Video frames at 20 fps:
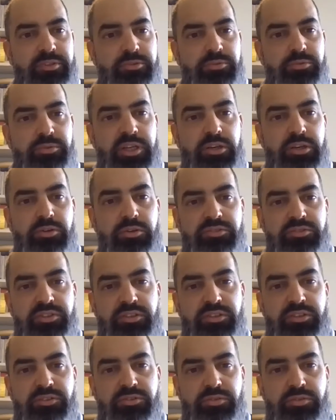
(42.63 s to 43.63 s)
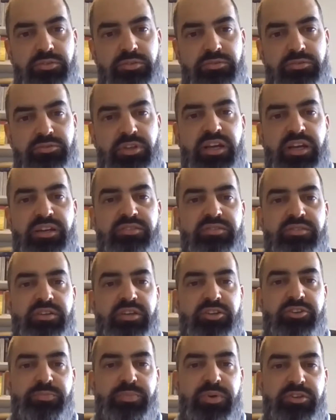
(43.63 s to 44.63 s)
We looked into tax
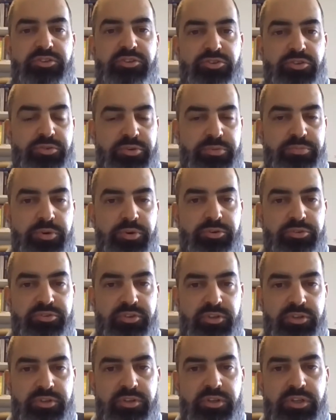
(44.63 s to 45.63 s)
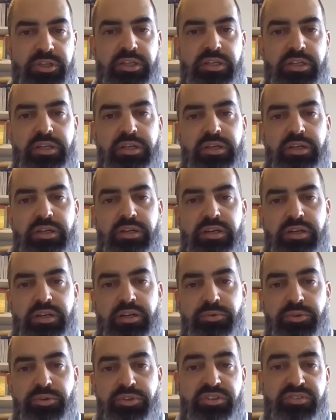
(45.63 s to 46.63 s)
expenditure reporting,
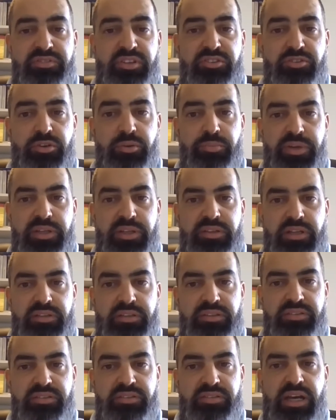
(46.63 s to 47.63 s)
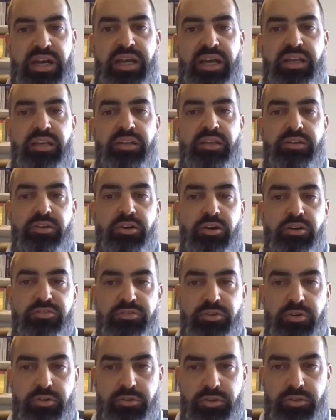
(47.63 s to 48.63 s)
which is a topic that is highly
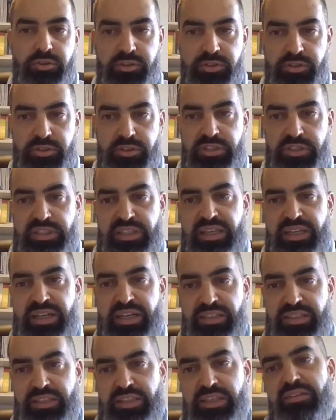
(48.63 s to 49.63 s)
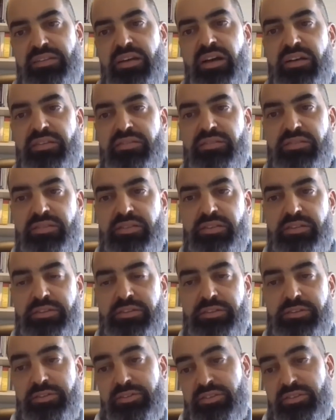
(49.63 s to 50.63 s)
overlooked and yet has
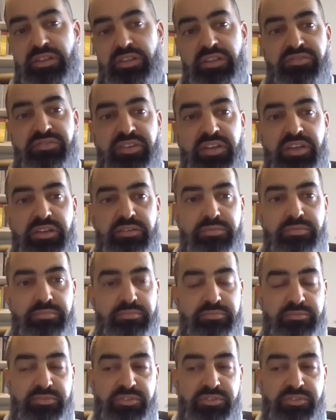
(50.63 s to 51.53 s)
significant